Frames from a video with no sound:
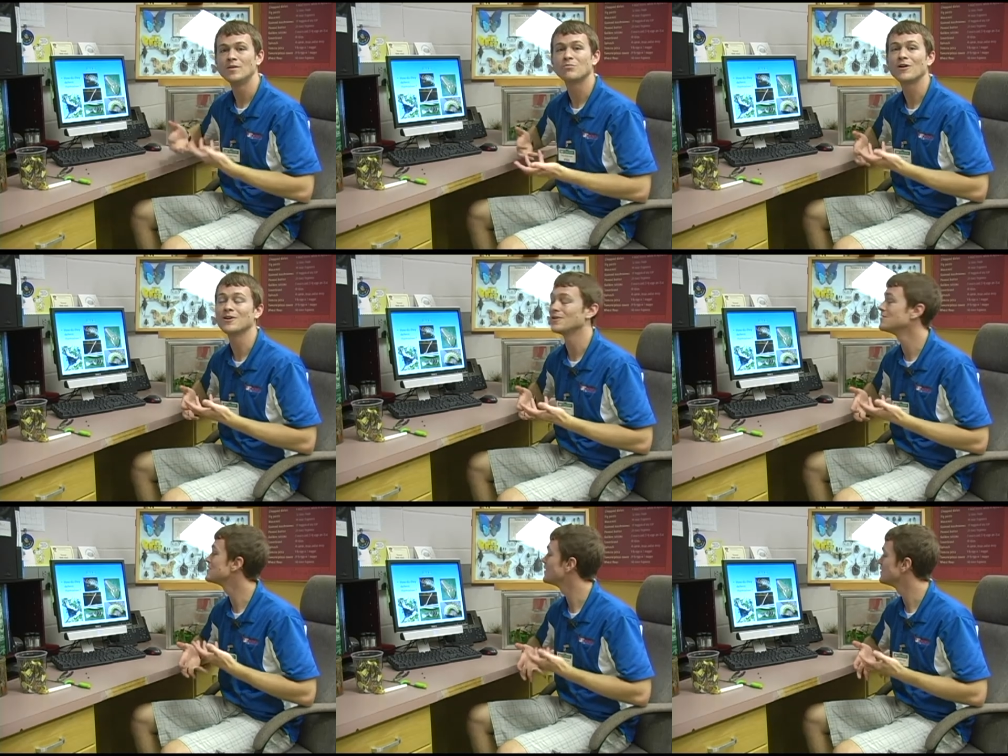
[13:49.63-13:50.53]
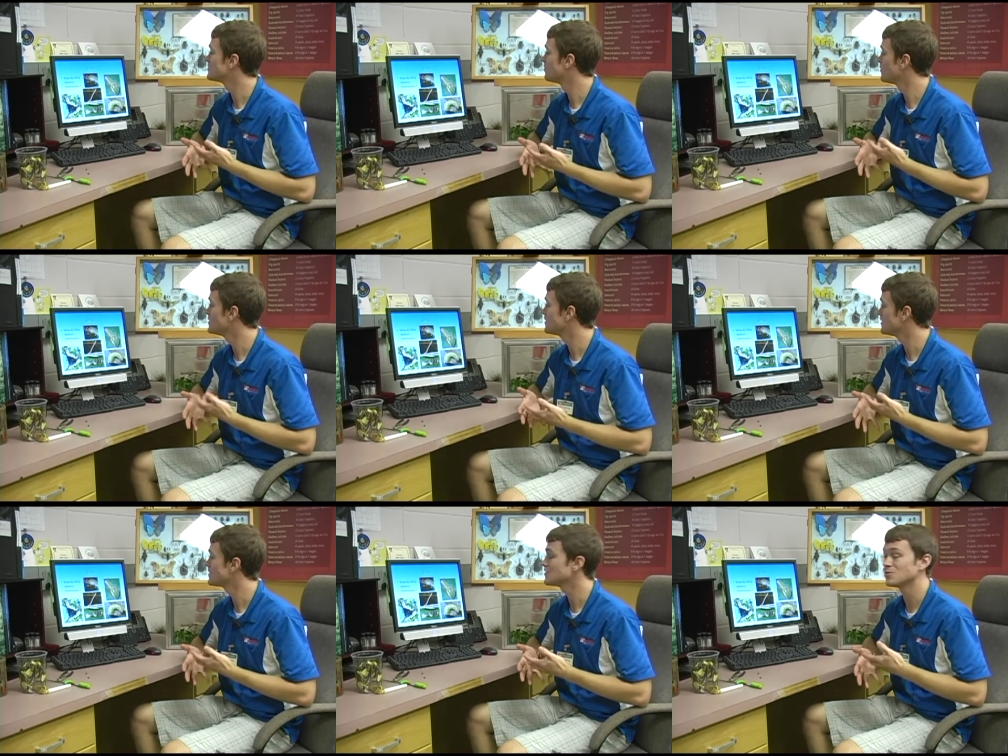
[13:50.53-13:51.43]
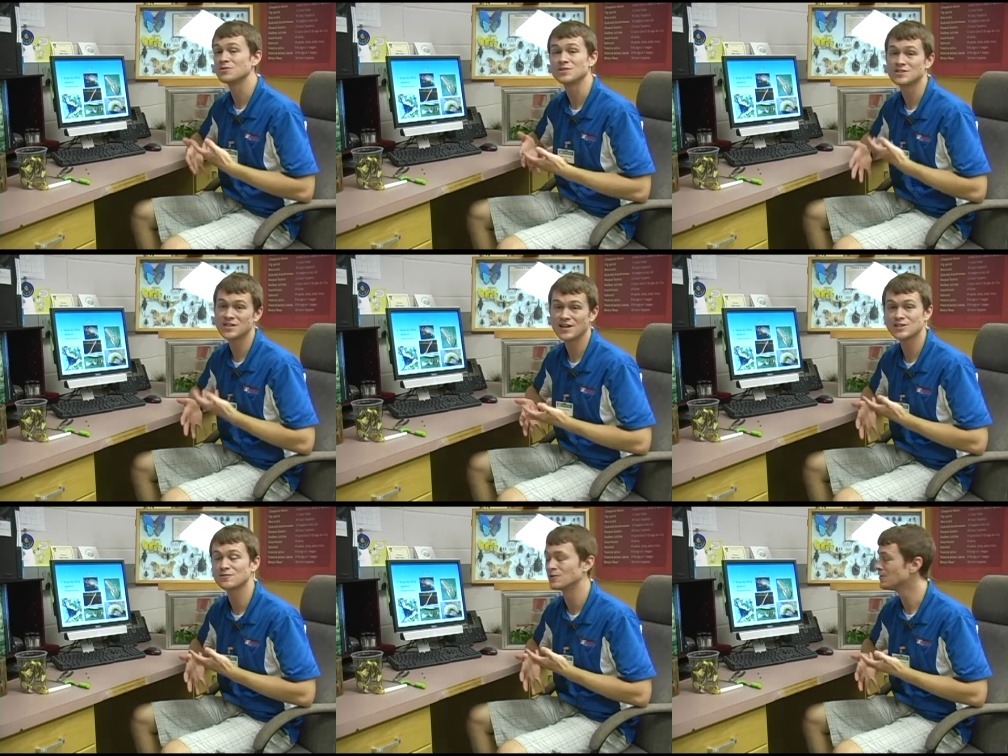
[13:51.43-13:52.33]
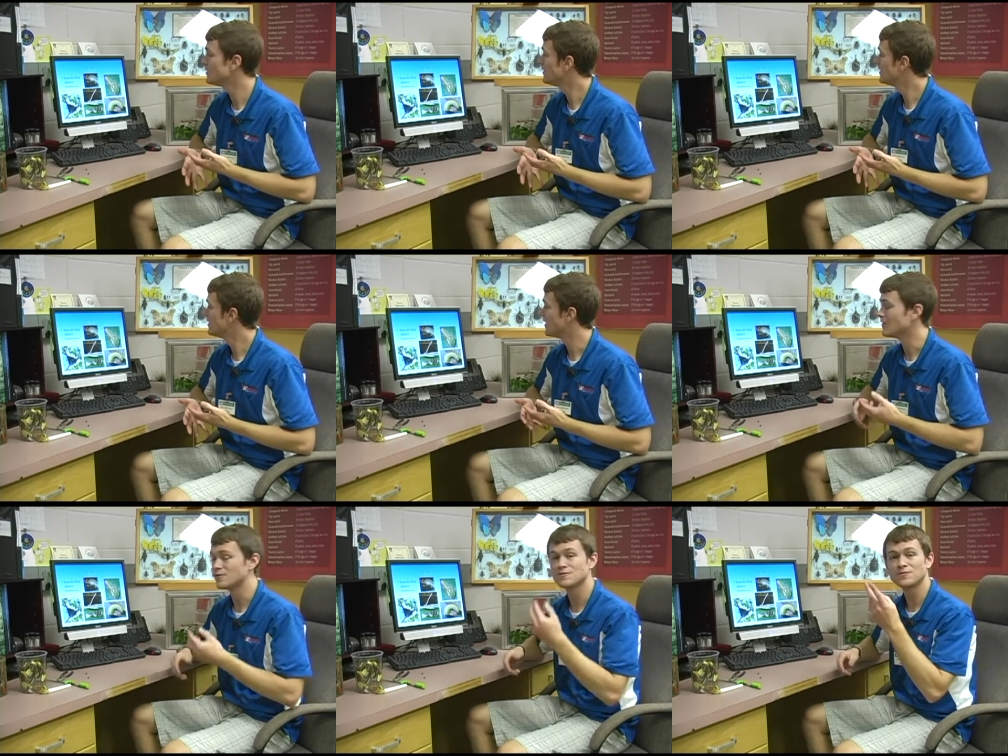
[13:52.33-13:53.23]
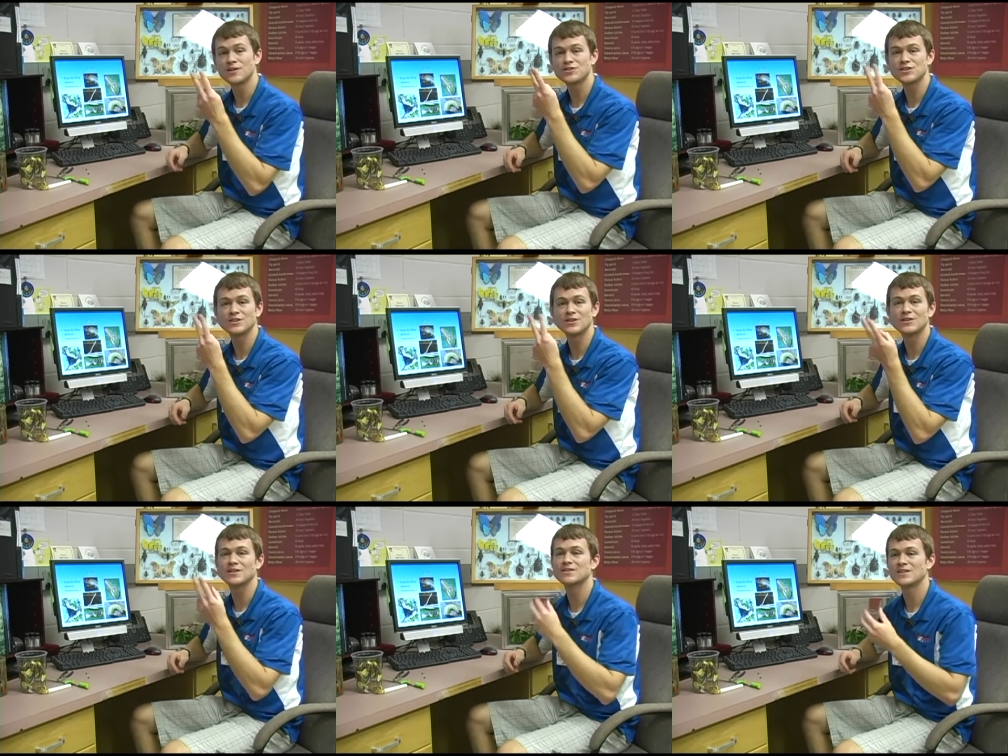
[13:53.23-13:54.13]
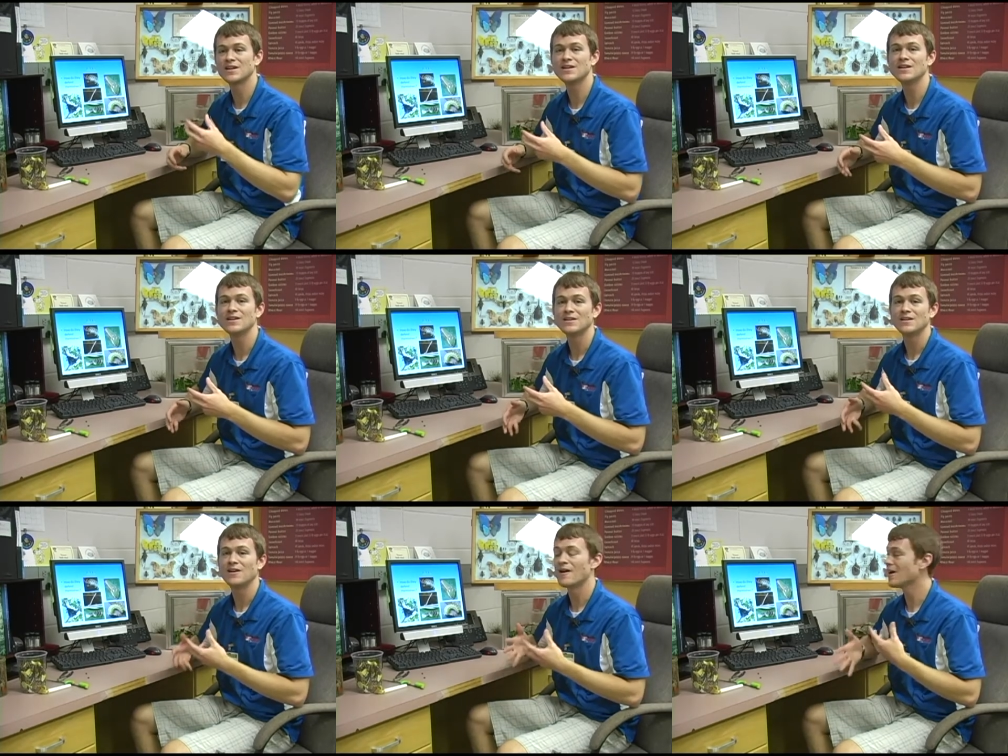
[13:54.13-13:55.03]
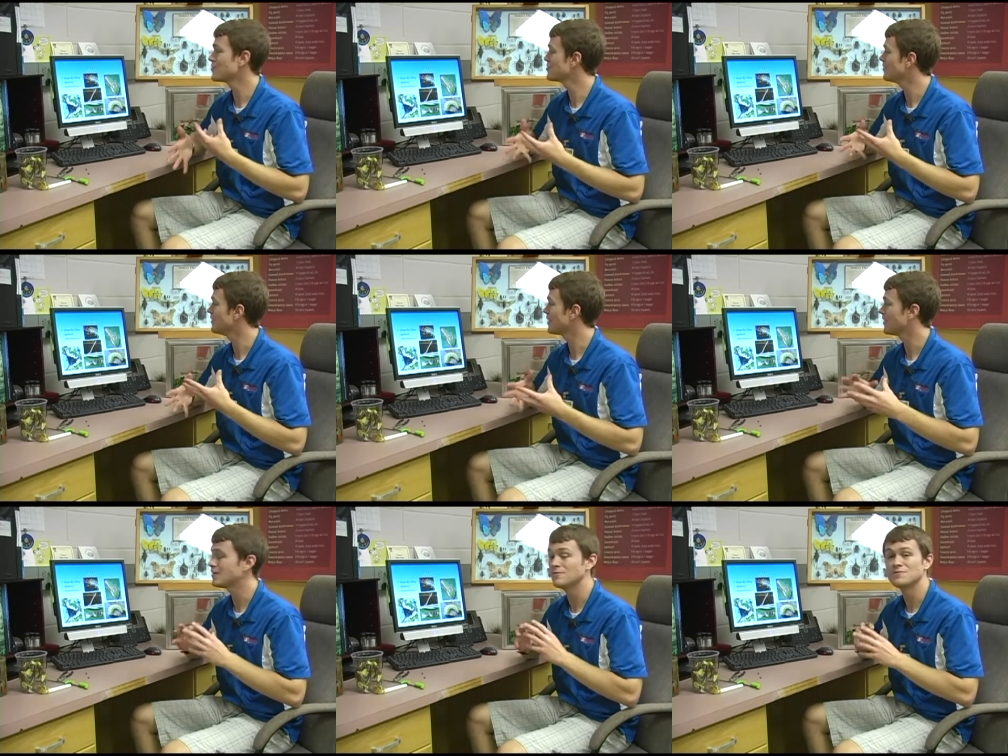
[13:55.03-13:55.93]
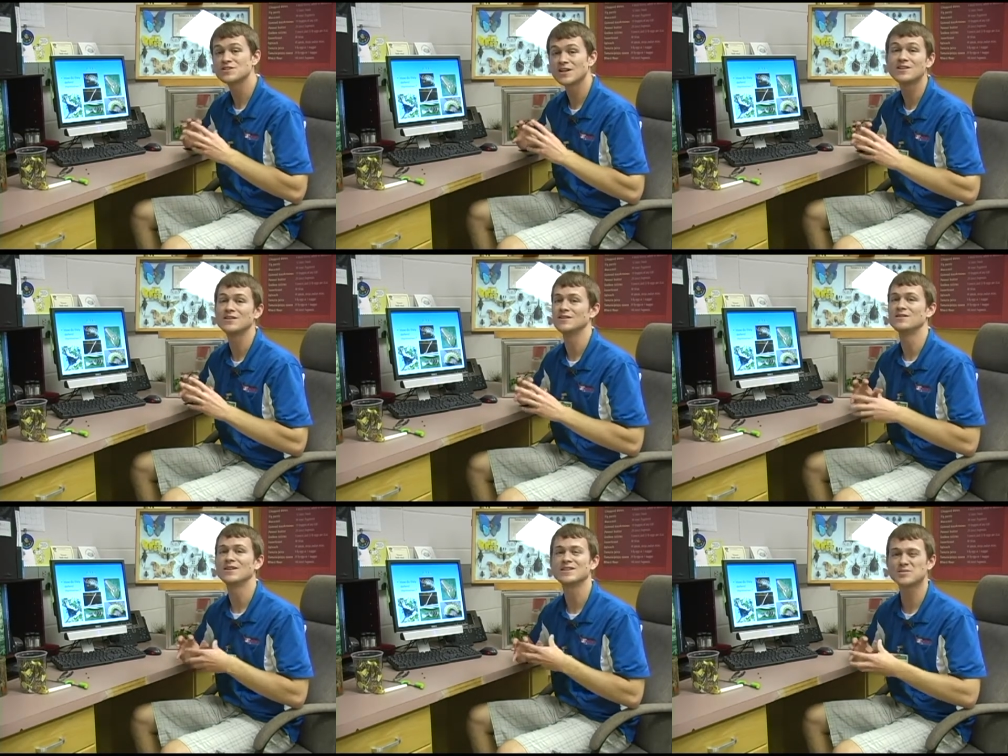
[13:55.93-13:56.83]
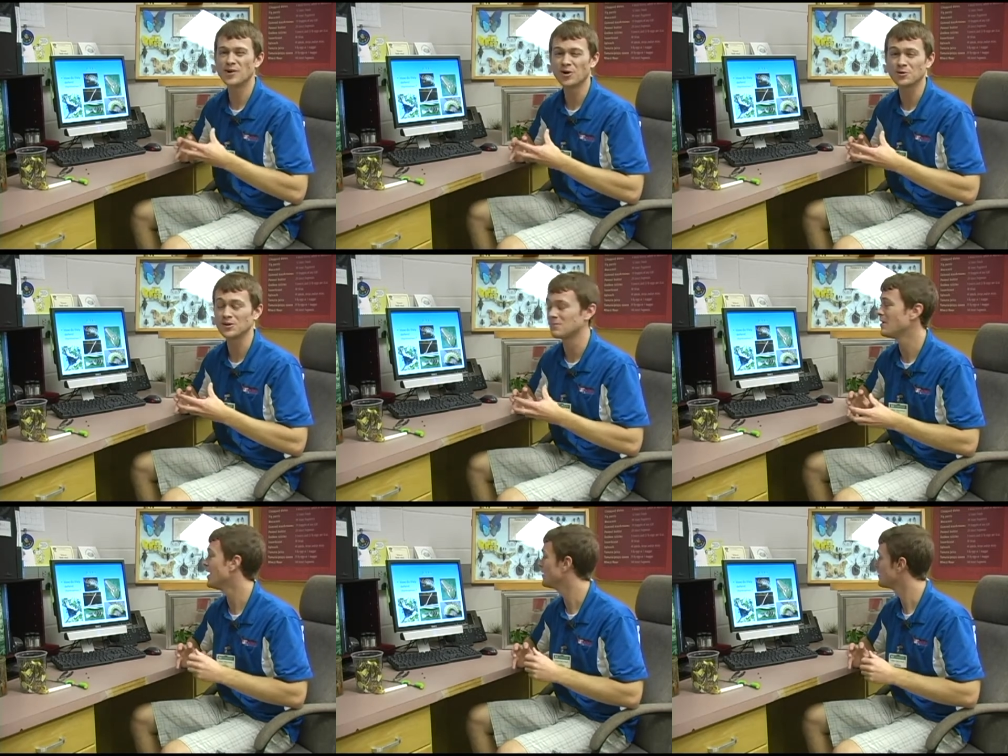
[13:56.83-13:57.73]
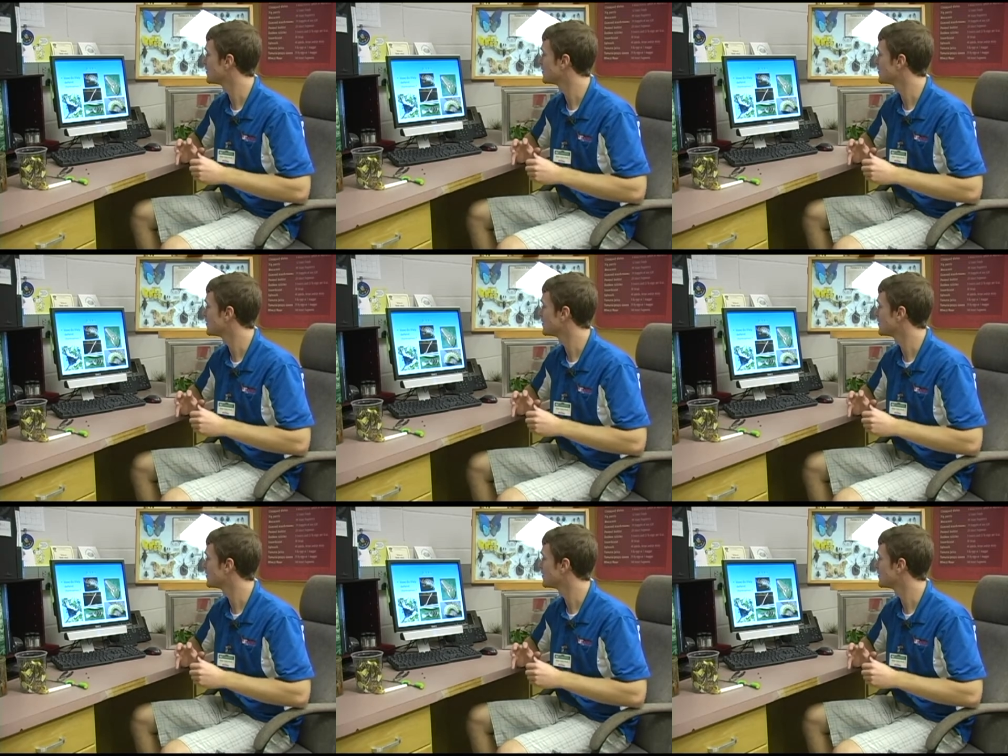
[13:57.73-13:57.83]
predators that it's poisonous or distasteful, and those fleshy little antennae are actually kind of scented, and they smell really bad.